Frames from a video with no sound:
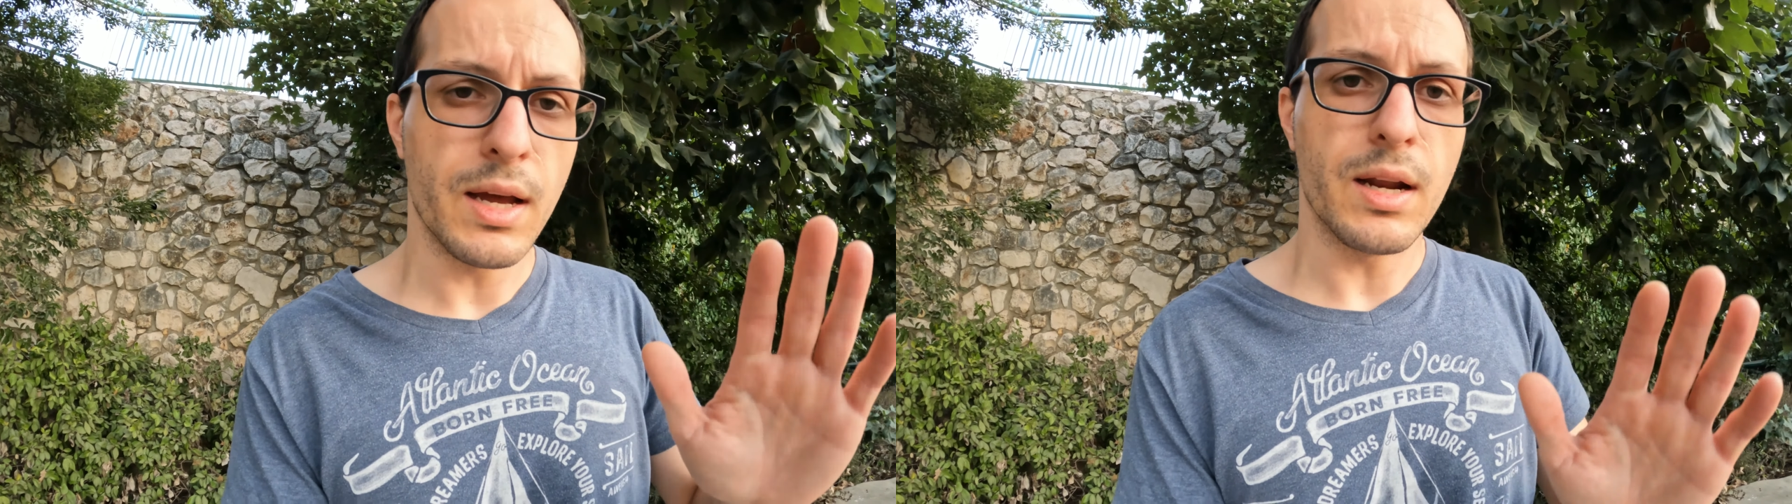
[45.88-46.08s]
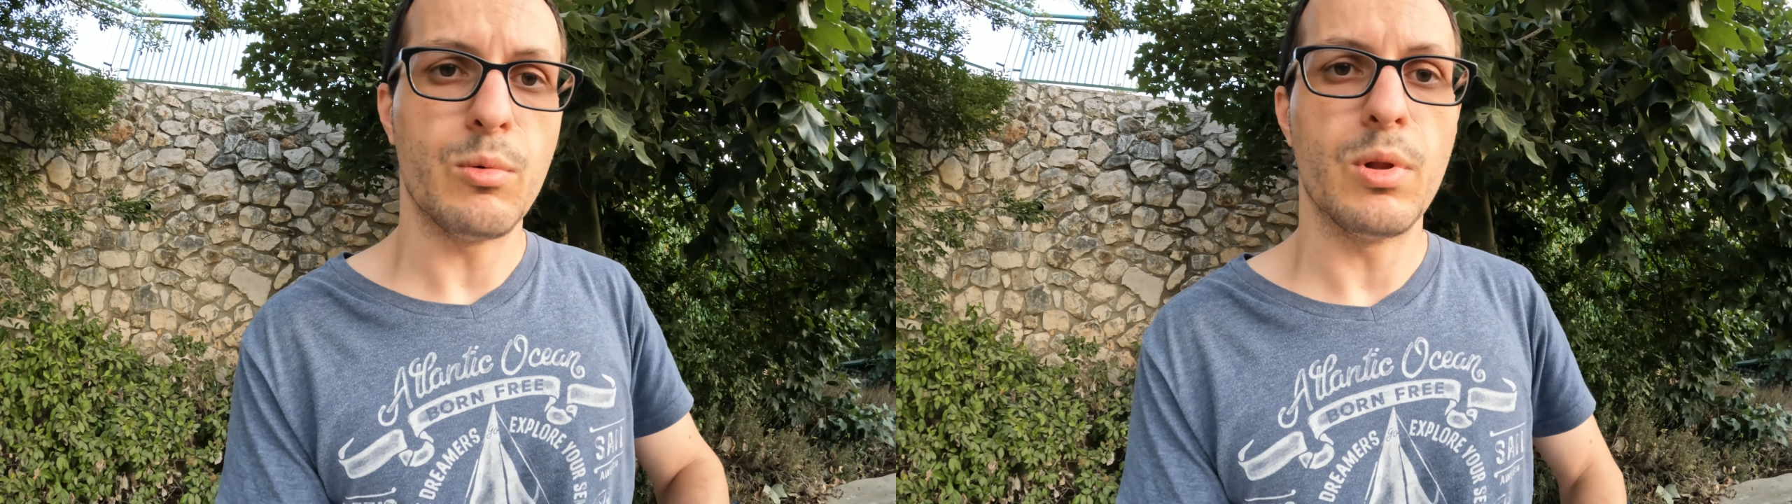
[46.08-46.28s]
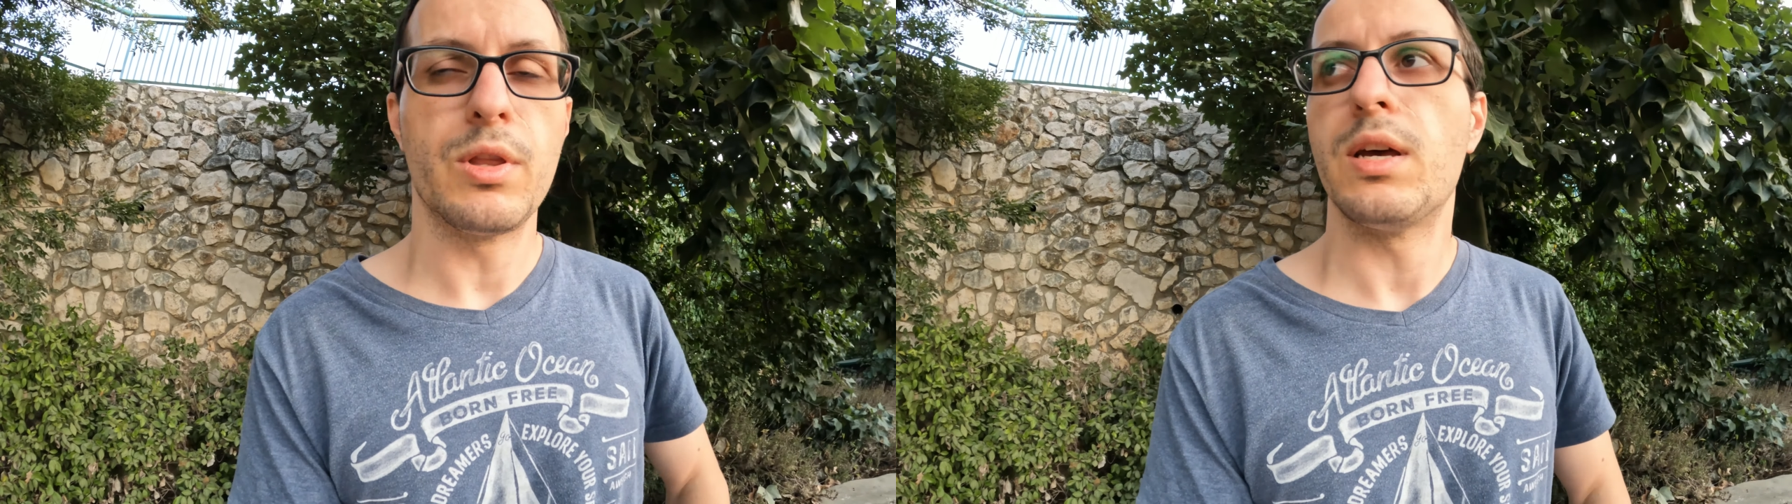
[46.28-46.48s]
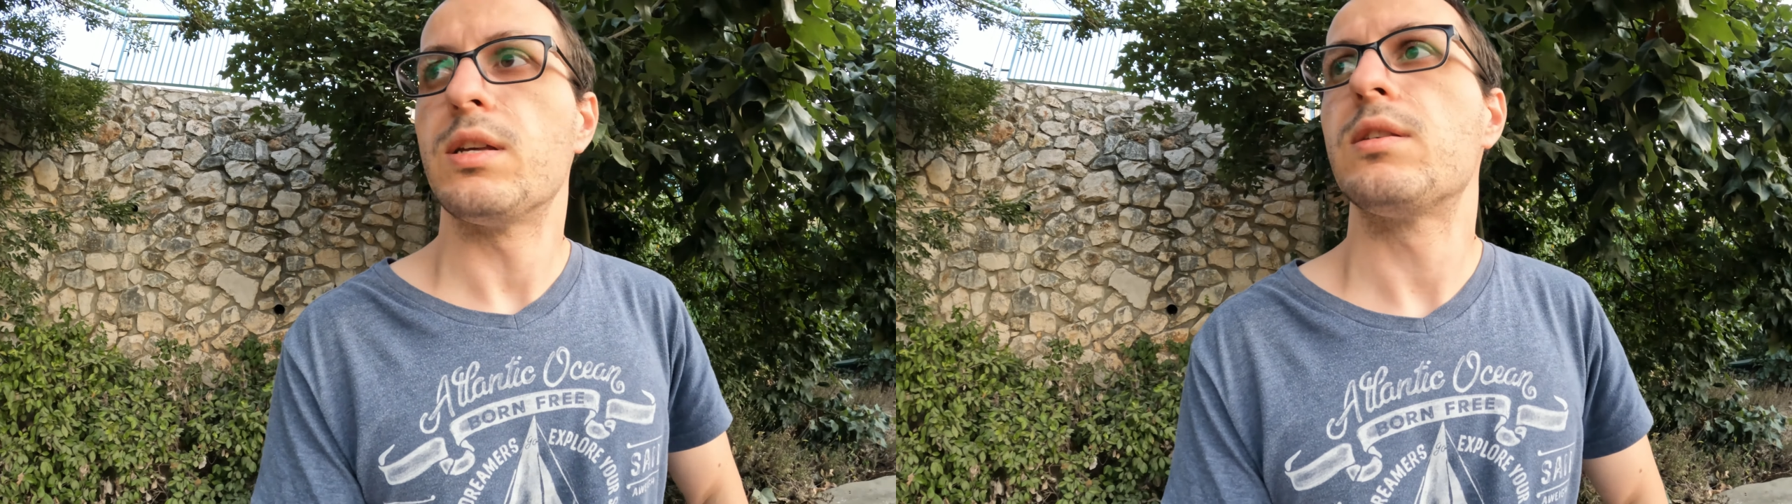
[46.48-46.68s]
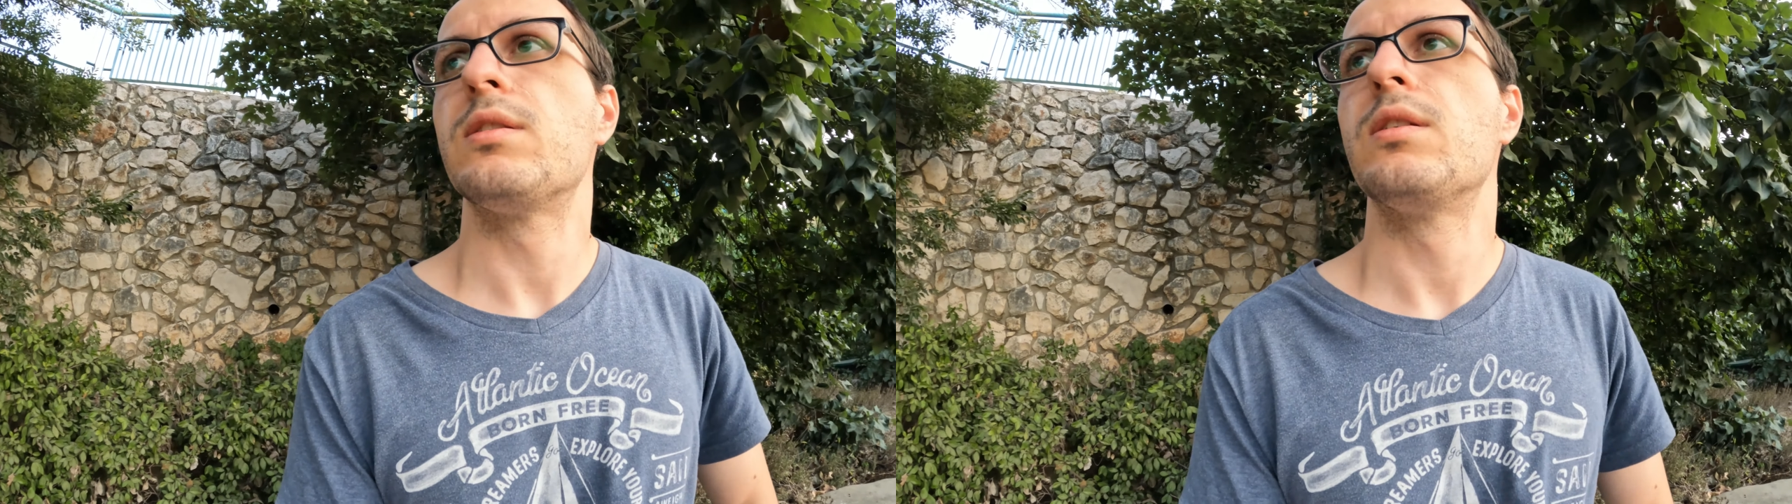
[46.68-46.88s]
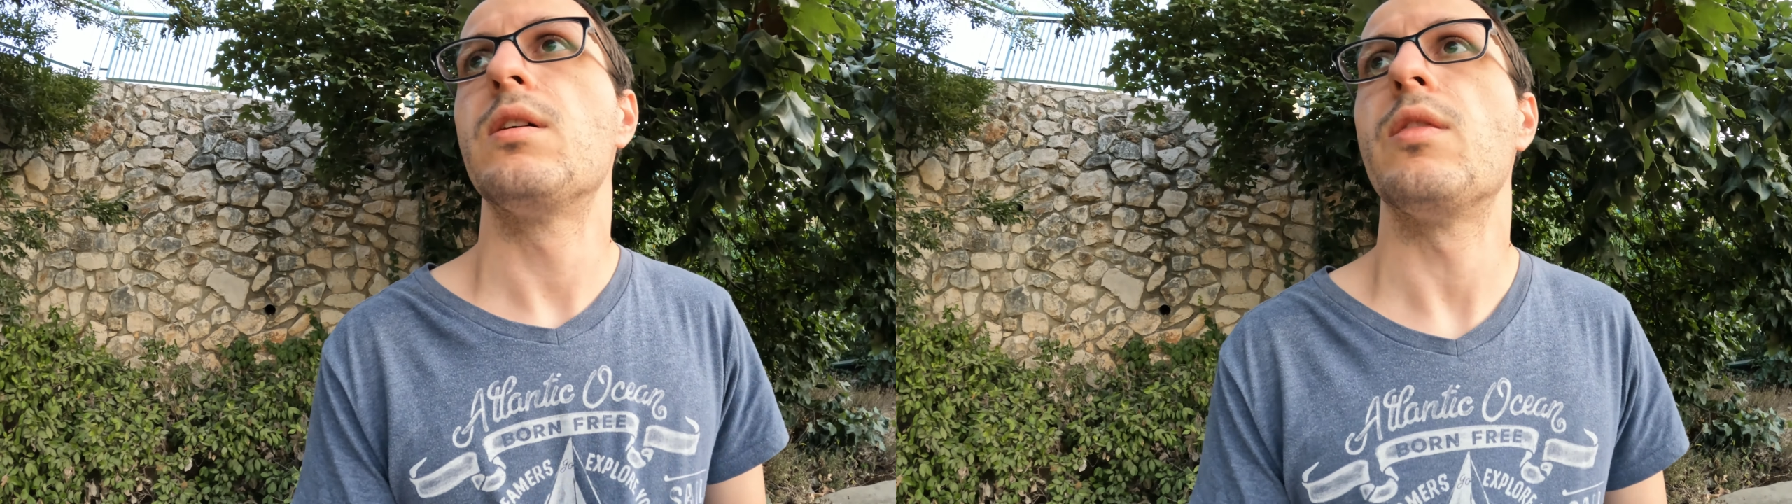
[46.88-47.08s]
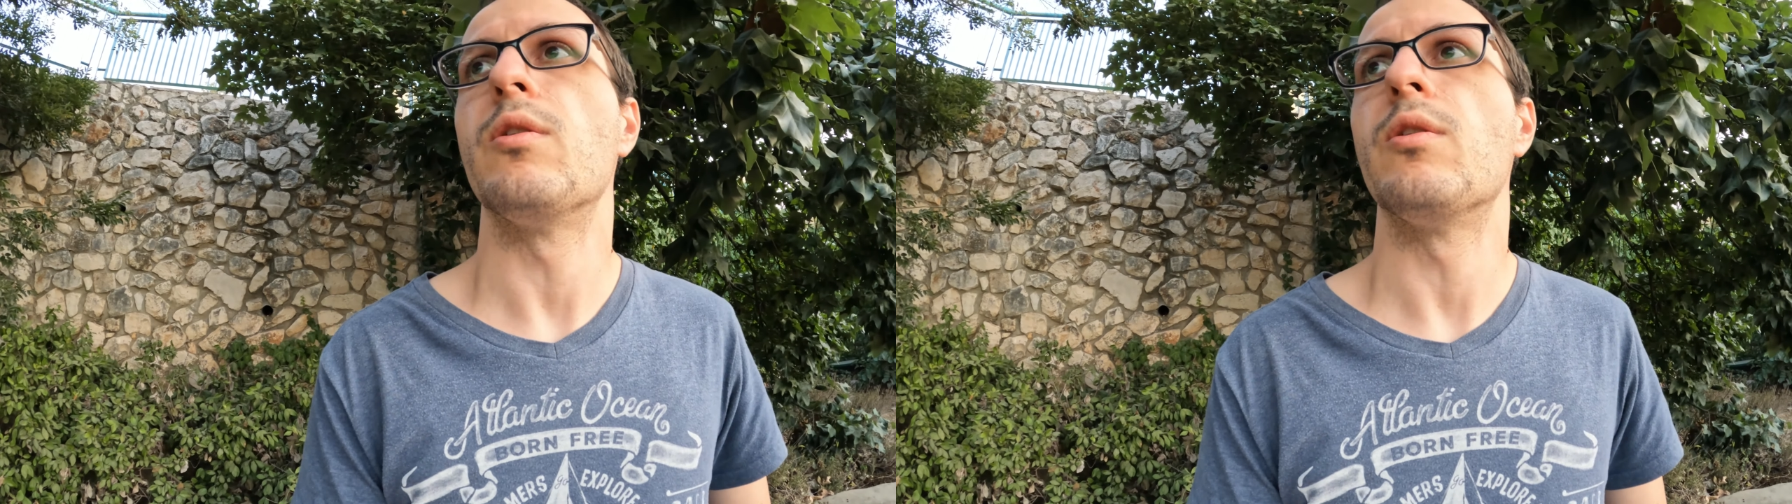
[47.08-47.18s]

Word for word: and I will test